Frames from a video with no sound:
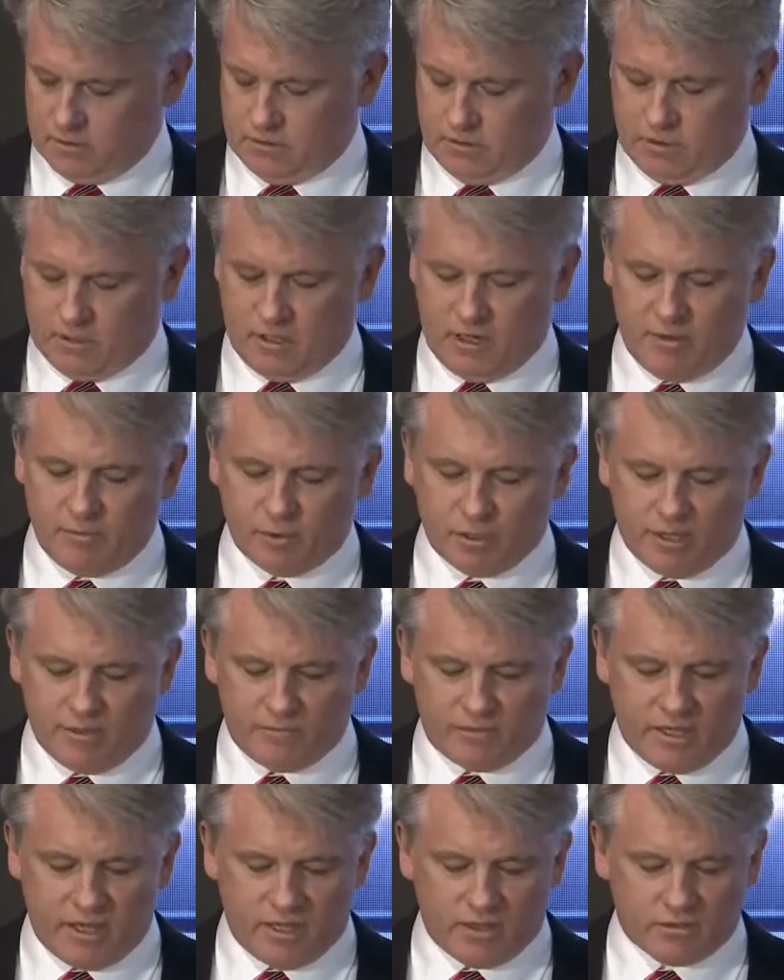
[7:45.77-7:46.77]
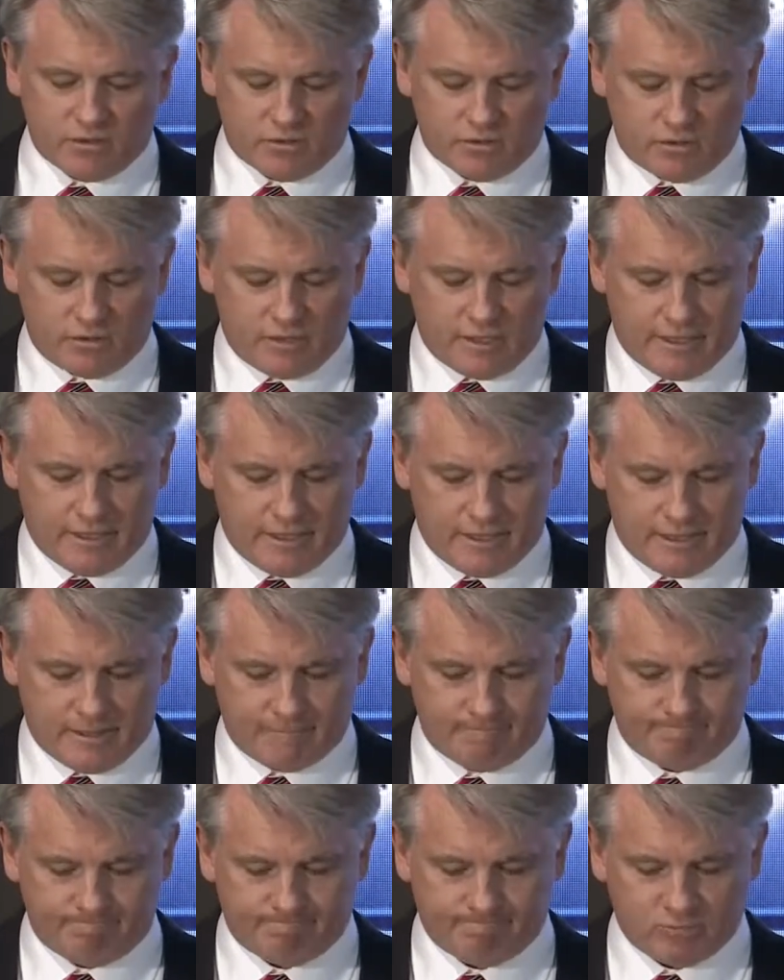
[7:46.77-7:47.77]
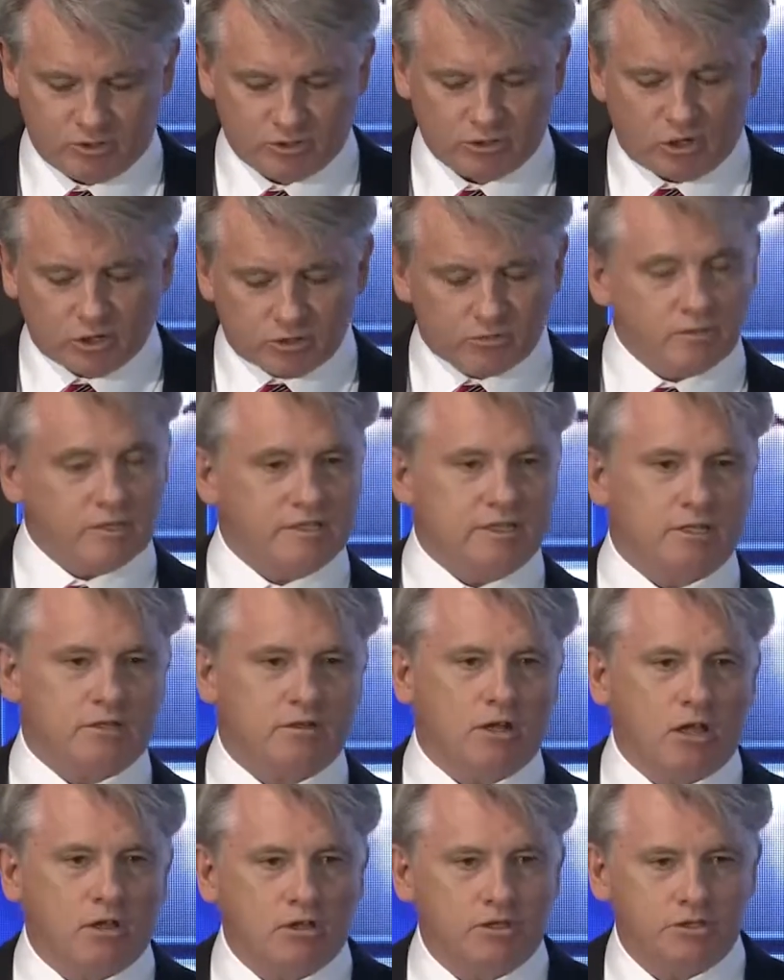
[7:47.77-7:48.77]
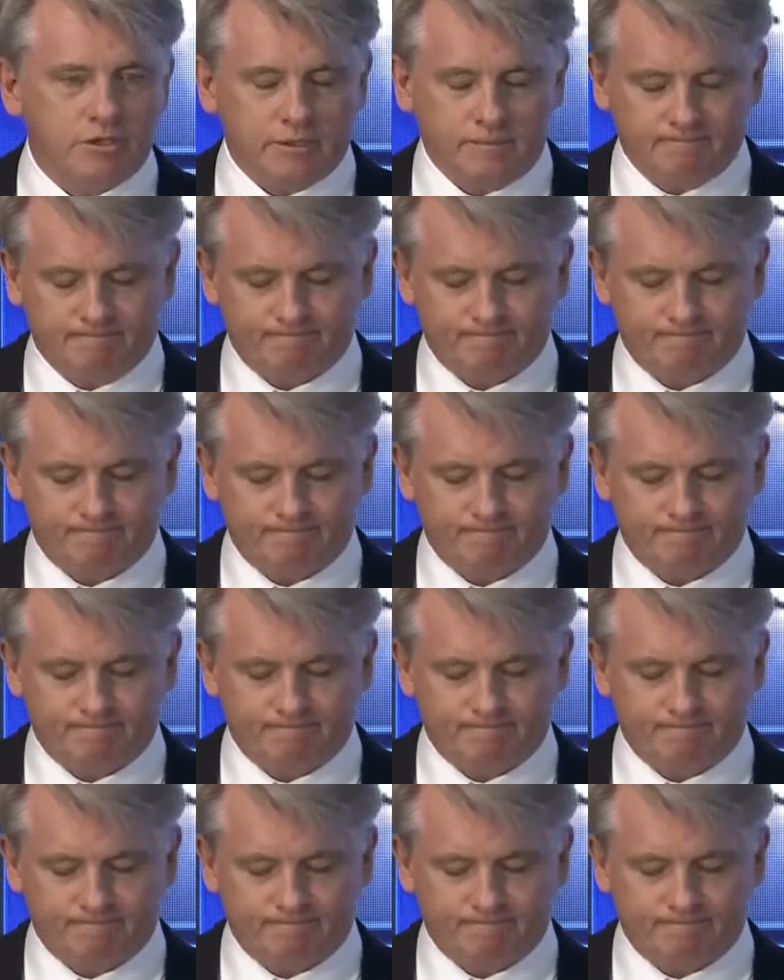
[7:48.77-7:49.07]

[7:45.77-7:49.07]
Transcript: And I believe the answer starts with technology.